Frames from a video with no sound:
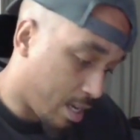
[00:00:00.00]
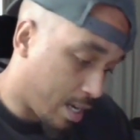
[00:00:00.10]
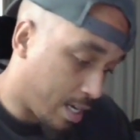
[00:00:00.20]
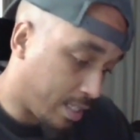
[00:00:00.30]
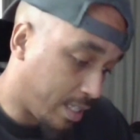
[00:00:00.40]

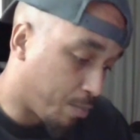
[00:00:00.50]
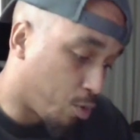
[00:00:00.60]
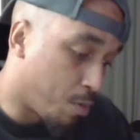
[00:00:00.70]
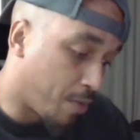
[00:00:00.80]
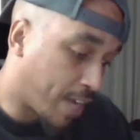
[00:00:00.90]
And I think
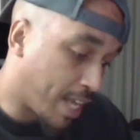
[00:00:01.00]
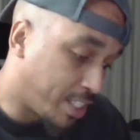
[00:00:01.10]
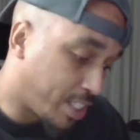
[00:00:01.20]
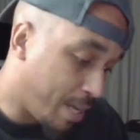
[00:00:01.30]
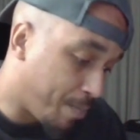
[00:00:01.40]
Bournemouth can
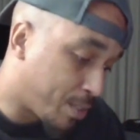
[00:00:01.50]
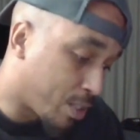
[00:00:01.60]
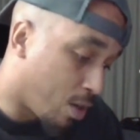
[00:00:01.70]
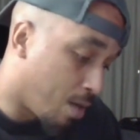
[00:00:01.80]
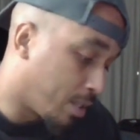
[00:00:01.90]
slip. So I'm